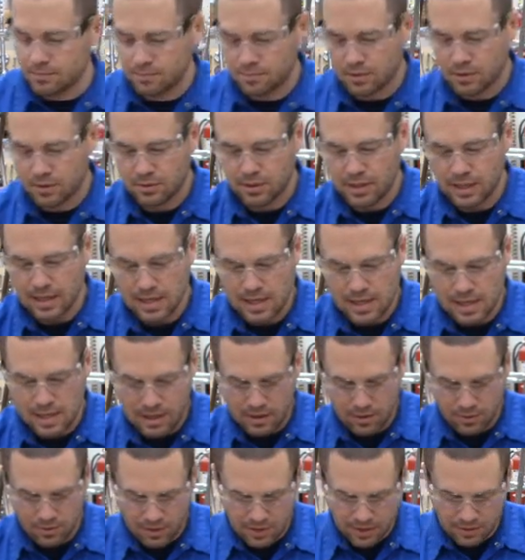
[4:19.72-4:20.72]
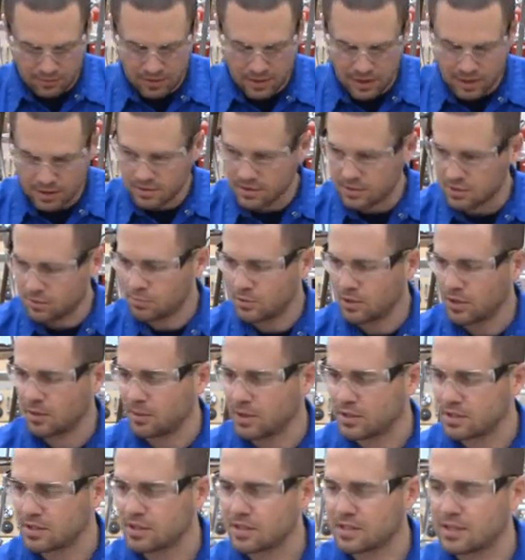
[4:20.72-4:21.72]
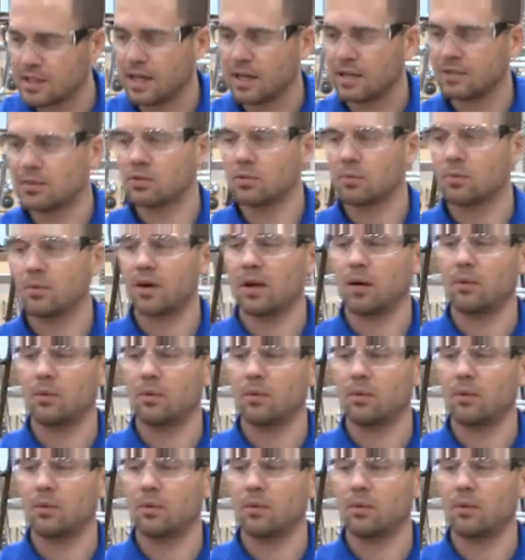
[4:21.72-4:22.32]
But right now, I've got this pretty much set. So what I